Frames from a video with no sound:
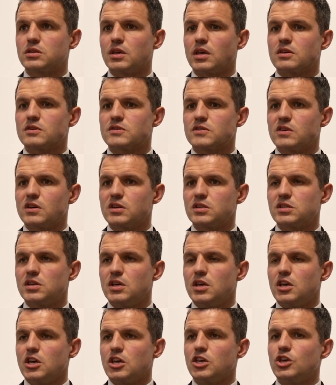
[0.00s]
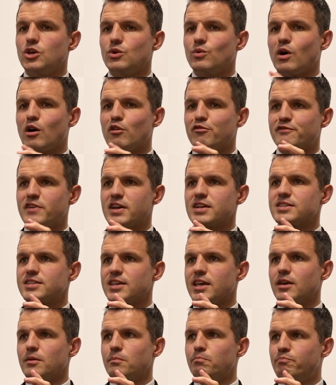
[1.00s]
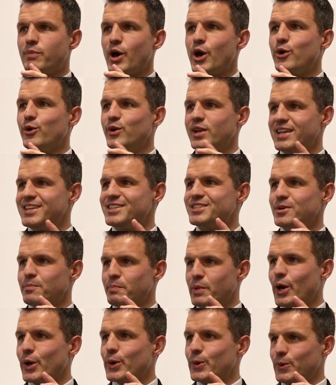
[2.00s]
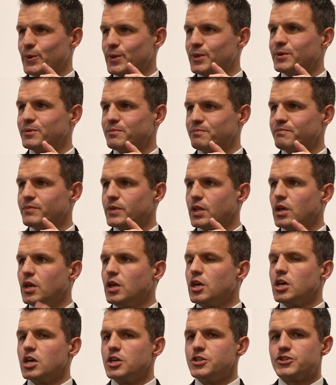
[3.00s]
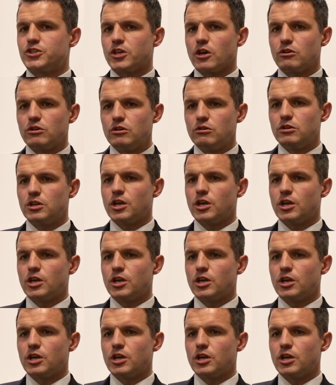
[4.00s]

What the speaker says: is that you are fixing bone into bone. And so you